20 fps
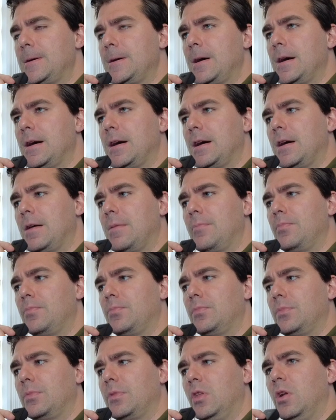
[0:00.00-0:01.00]
Um,
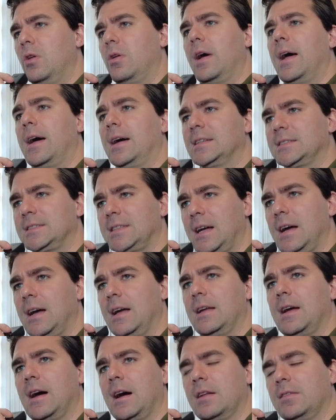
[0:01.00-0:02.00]
you know, as
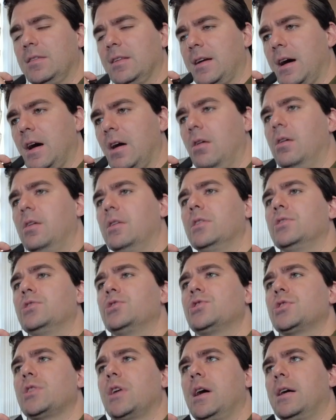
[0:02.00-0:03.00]
I got into
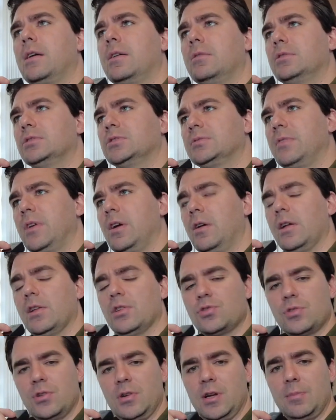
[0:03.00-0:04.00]
college, I was very
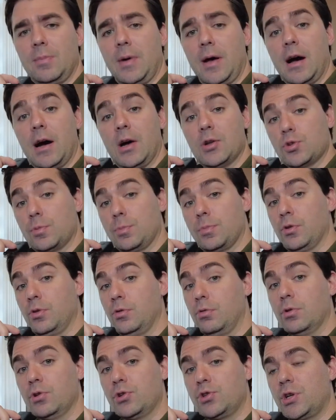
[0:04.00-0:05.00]
intrigued by
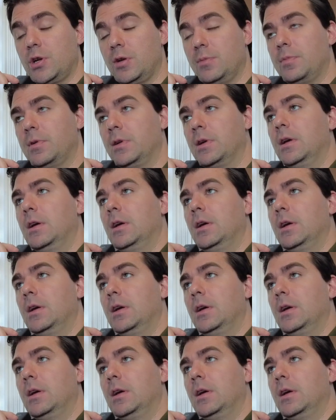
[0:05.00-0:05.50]
entrepreneurship.